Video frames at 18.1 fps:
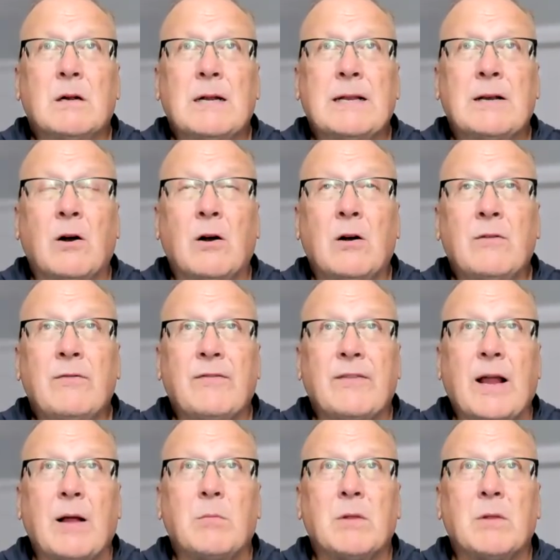and her
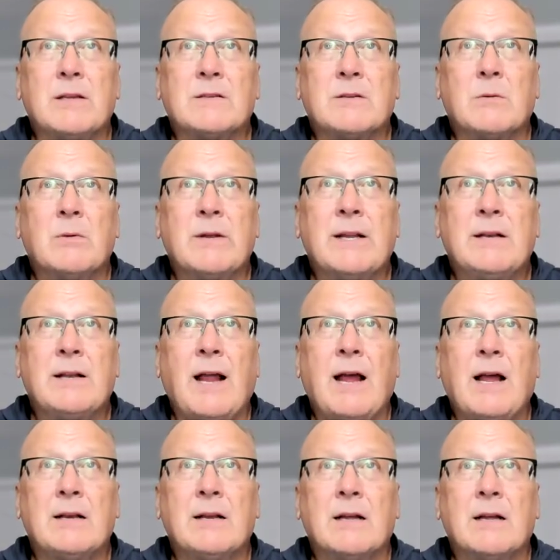family. So we
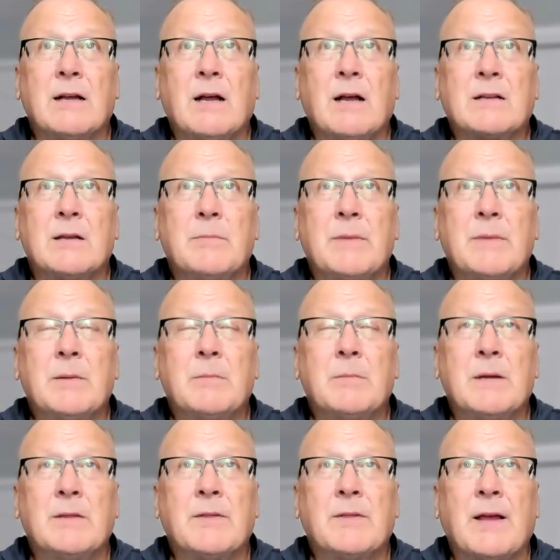had a
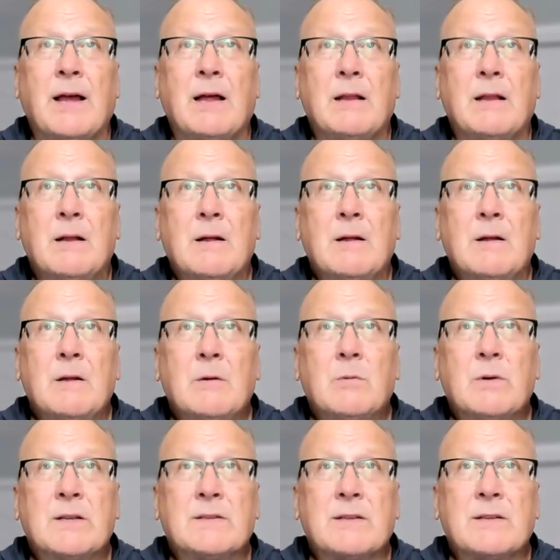commitment that
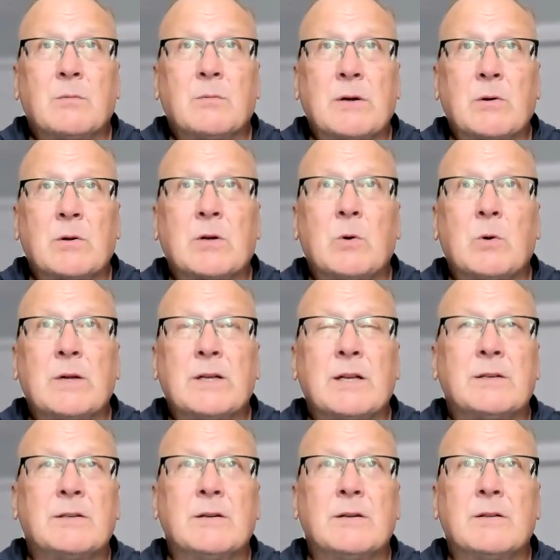we said we were
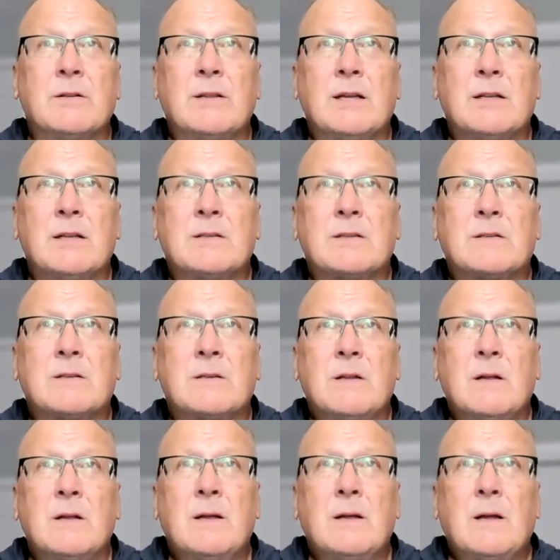going to do
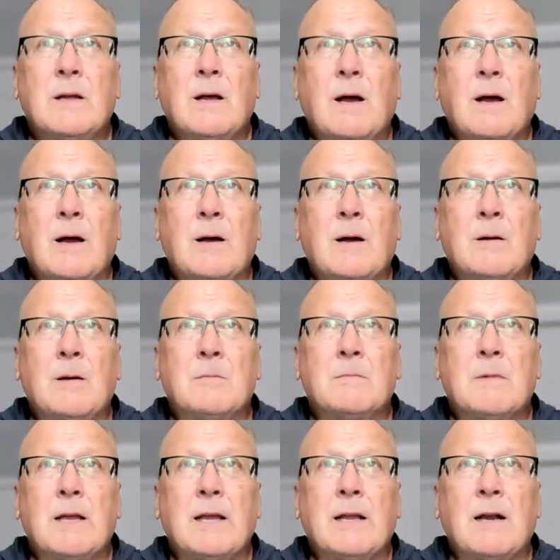this,
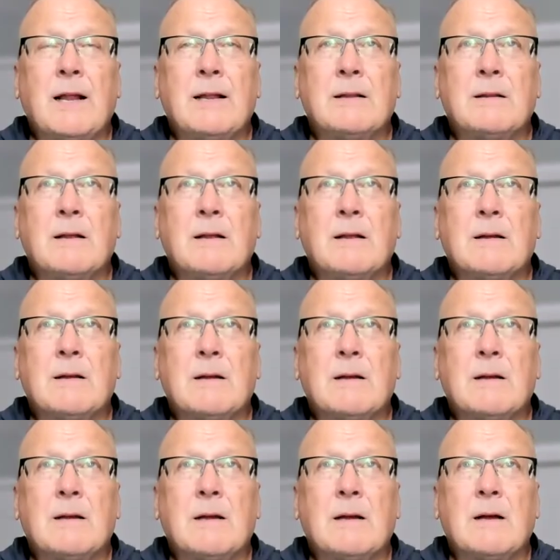and I
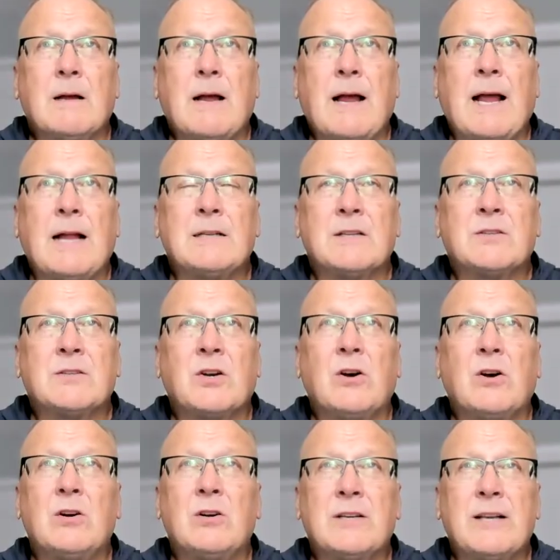had to
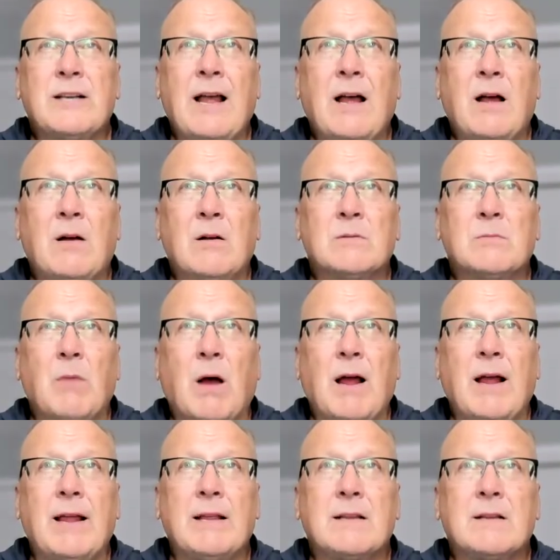turn down
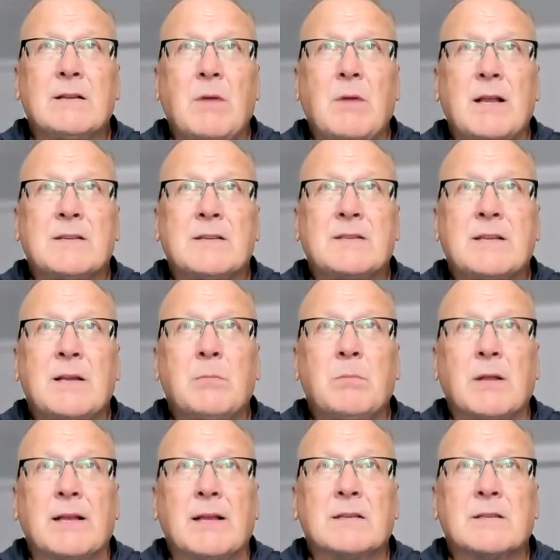my
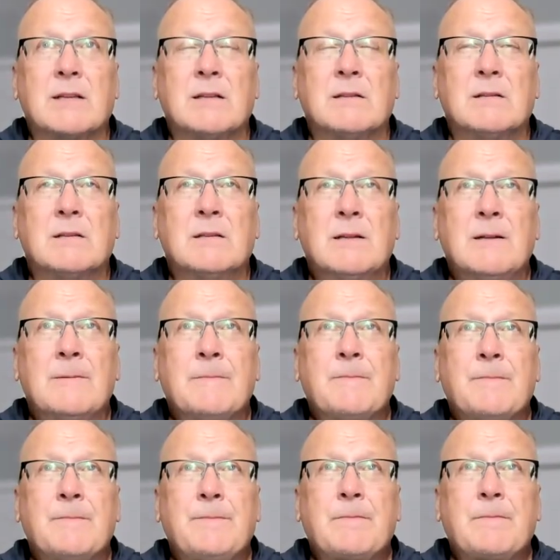siblings, and
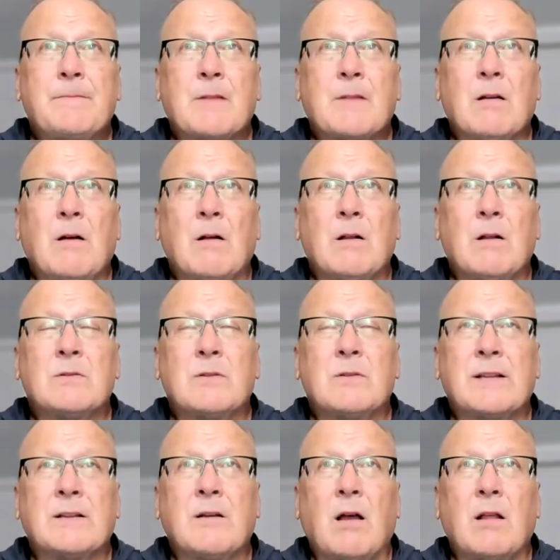
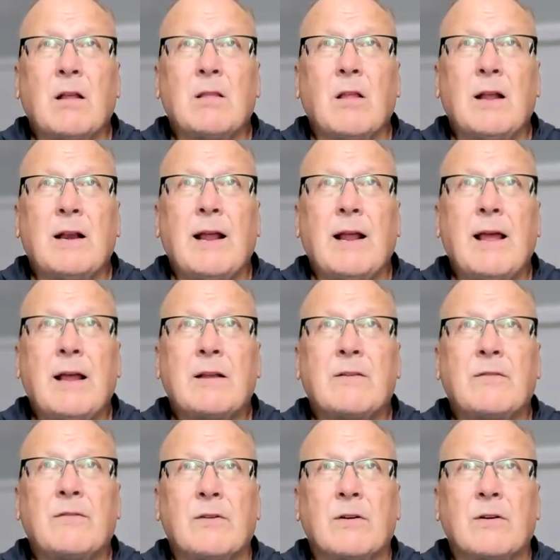honestly caught a lot of
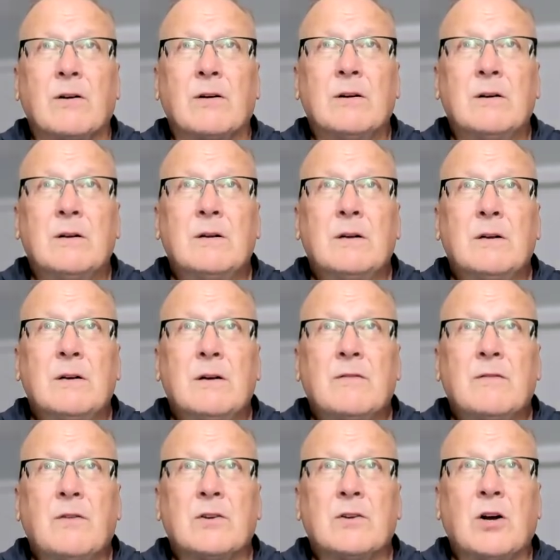heck for
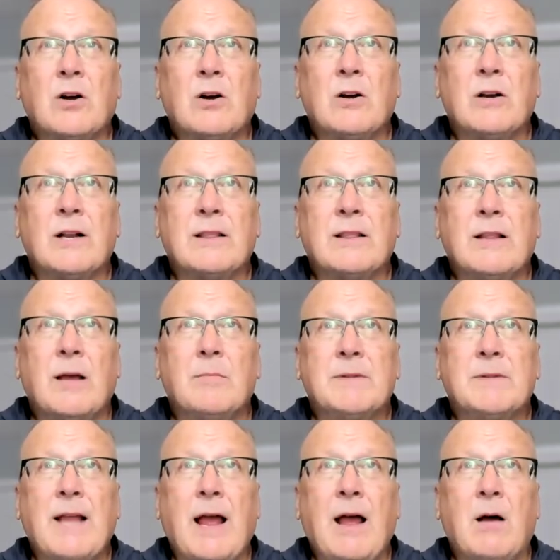turning
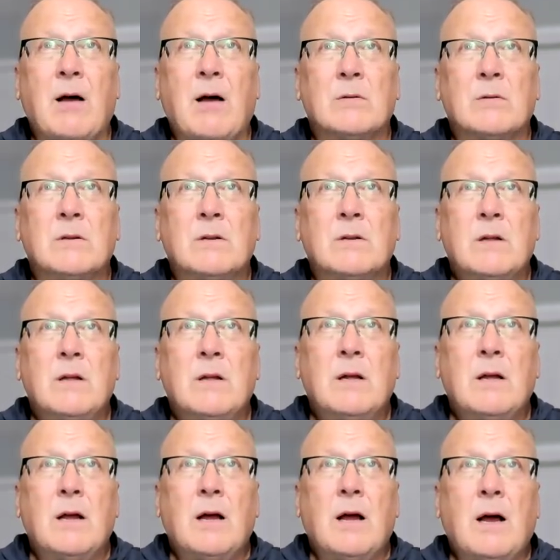them down.
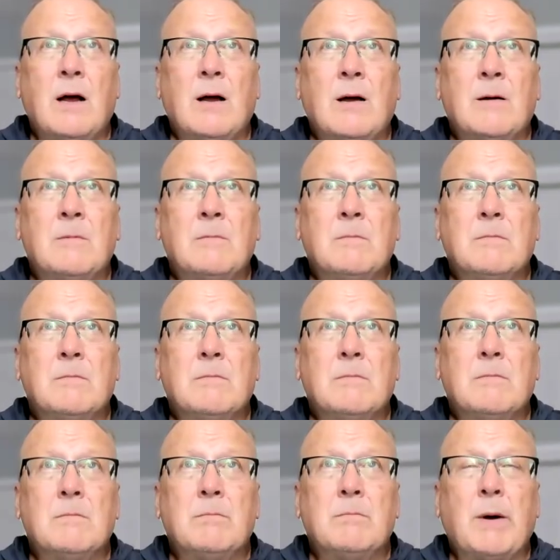Um,
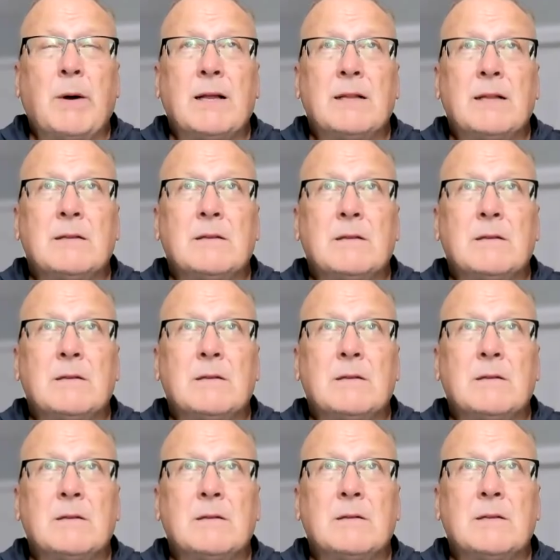but
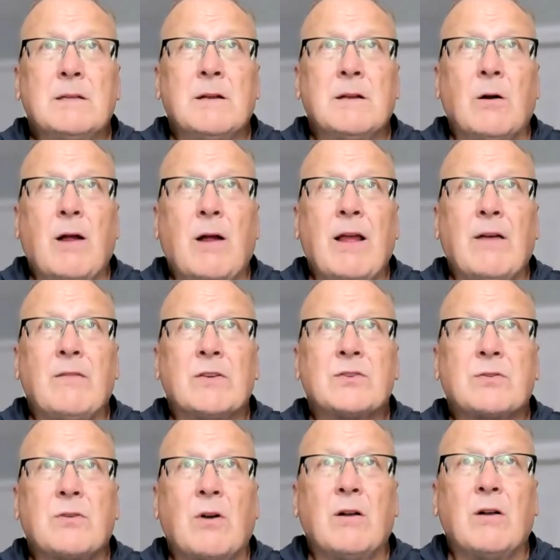you know, I have
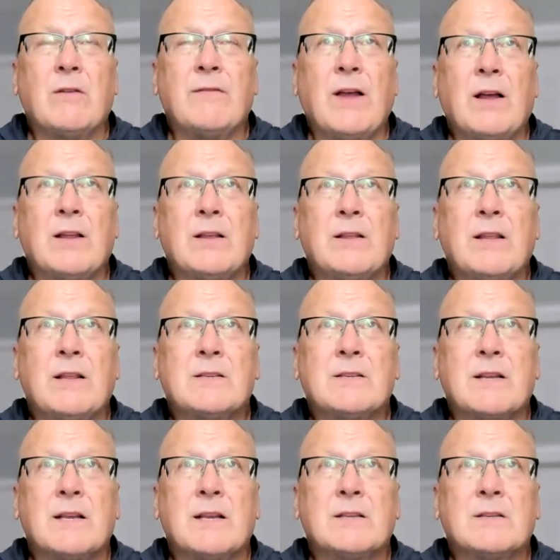a strong value
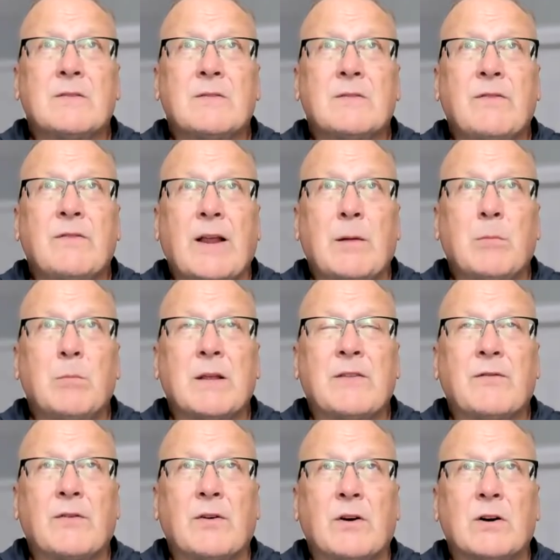that says
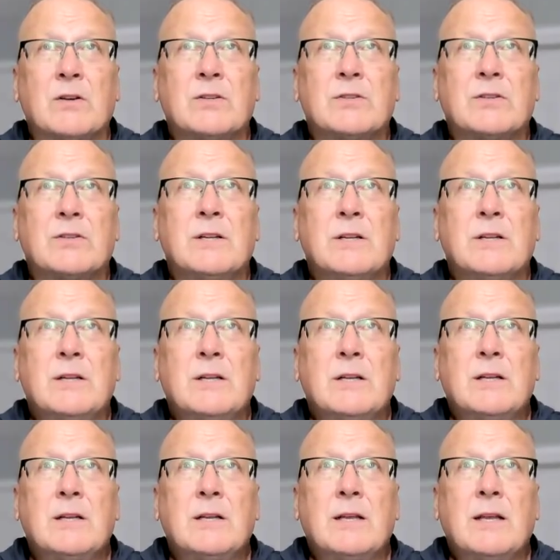family first,
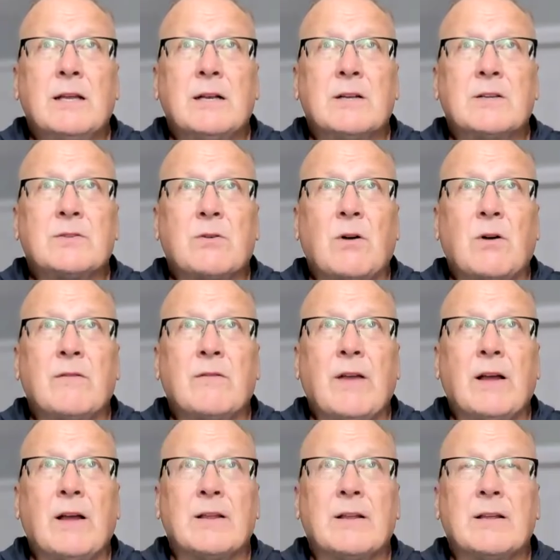and a
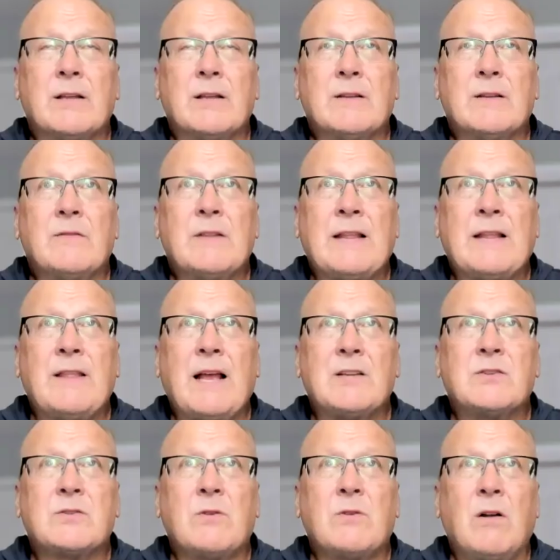strong value, and
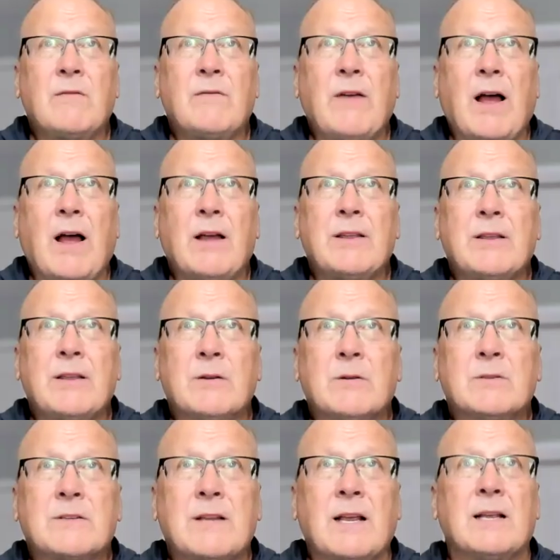that strong
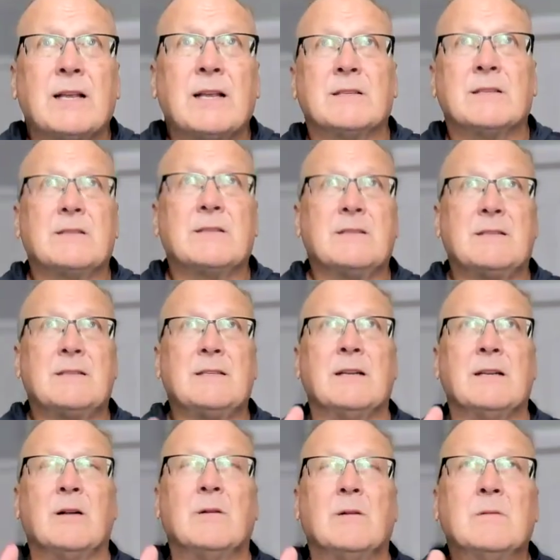value says,
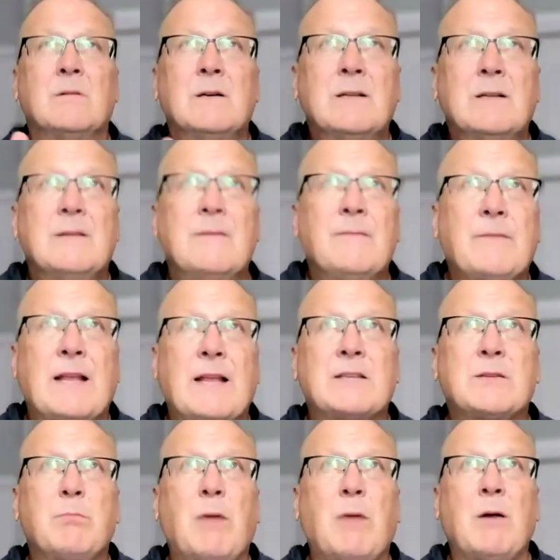you know,
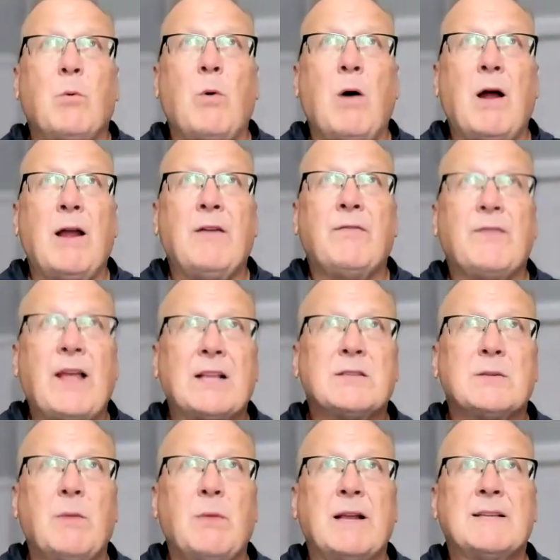that's my wife,
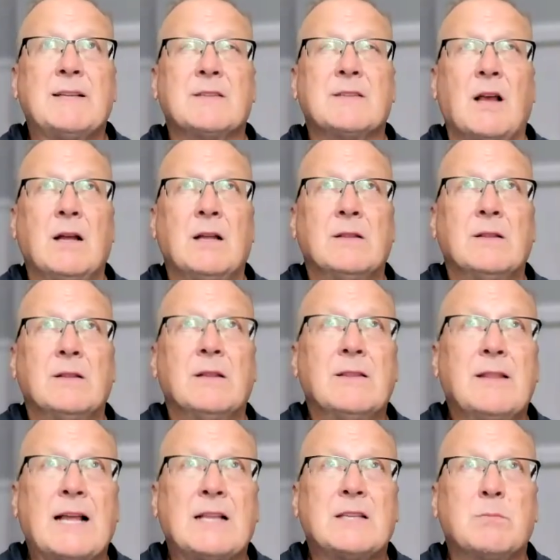that's my
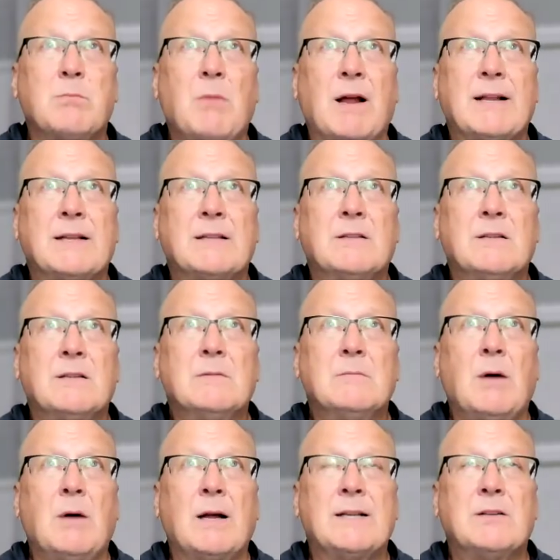son, that's
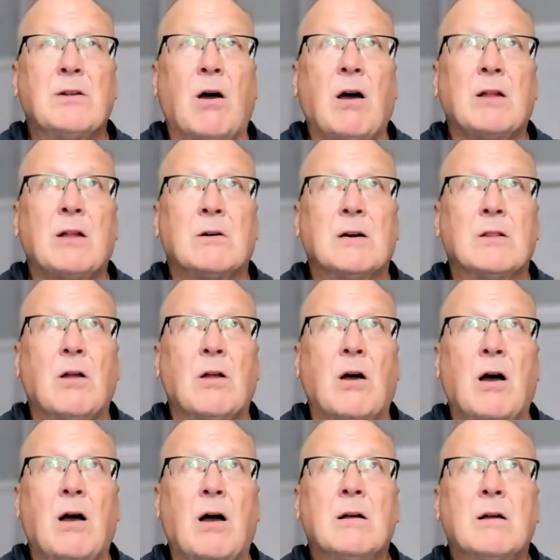my
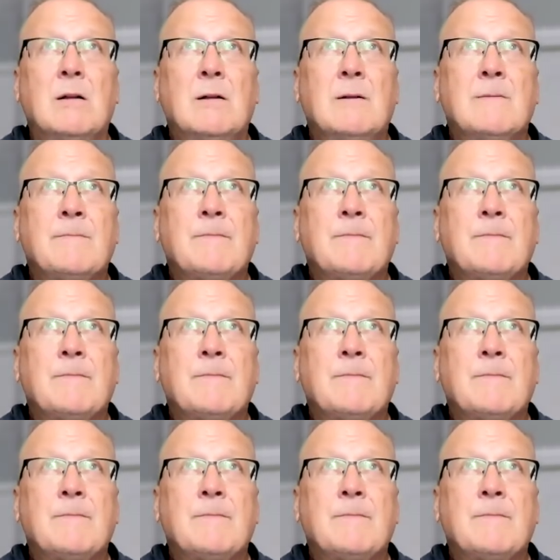daughter-in-law,